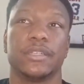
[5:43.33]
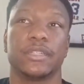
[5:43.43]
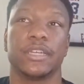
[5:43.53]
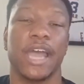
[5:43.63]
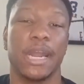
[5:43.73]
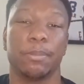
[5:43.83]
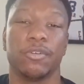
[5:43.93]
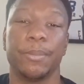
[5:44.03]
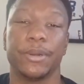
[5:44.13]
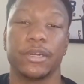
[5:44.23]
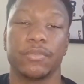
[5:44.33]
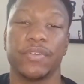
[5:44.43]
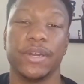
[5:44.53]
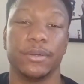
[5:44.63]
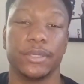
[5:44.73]
the kind of perimeter
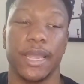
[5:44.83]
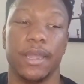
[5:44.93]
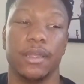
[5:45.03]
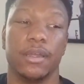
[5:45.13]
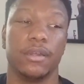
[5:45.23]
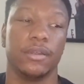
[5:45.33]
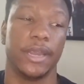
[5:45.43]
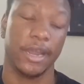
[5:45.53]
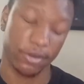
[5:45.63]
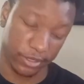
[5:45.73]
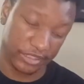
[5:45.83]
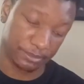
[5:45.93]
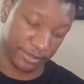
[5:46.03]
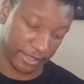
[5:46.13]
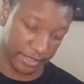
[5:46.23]
defender that Aaron
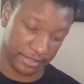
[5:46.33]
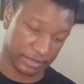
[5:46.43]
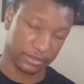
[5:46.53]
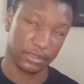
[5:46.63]
Nesmith is.